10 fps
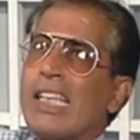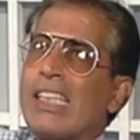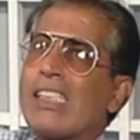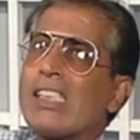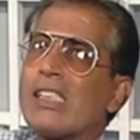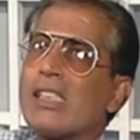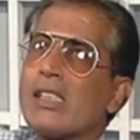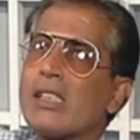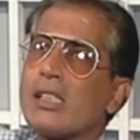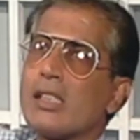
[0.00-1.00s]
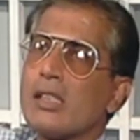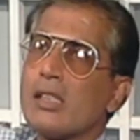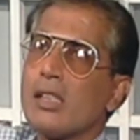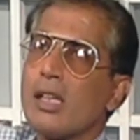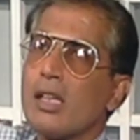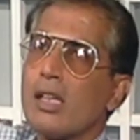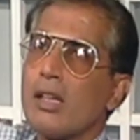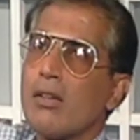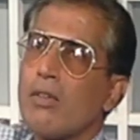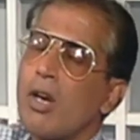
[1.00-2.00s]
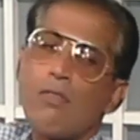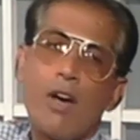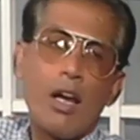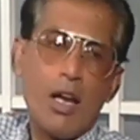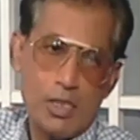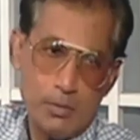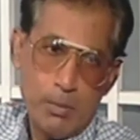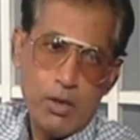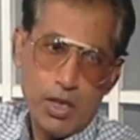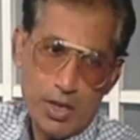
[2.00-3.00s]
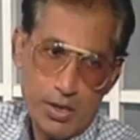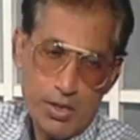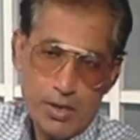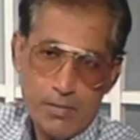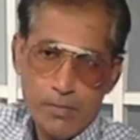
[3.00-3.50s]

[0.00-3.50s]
This is one of our last publications.